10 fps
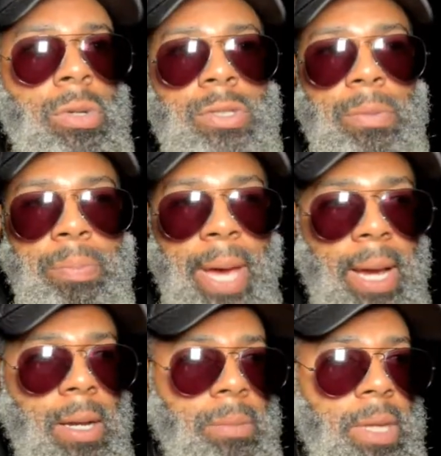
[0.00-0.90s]
to
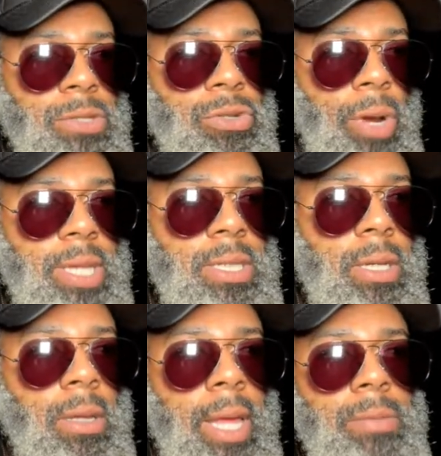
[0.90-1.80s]
back up these crazy
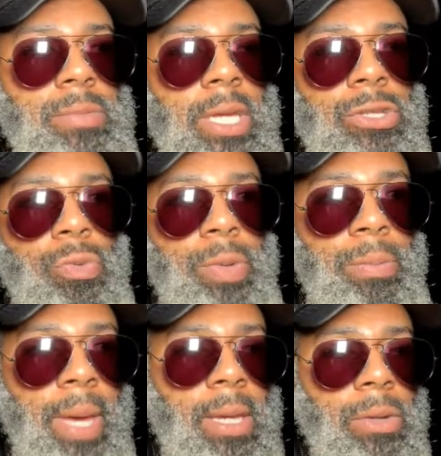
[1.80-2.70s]
claims that you be
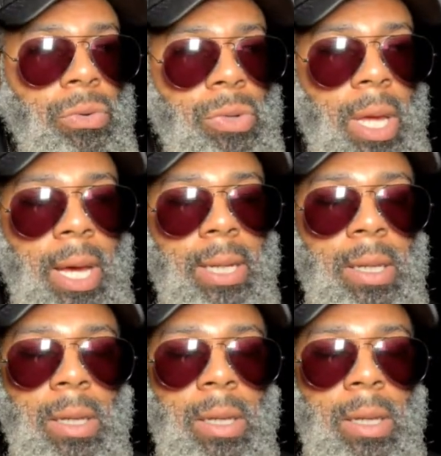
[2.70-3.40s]
making online.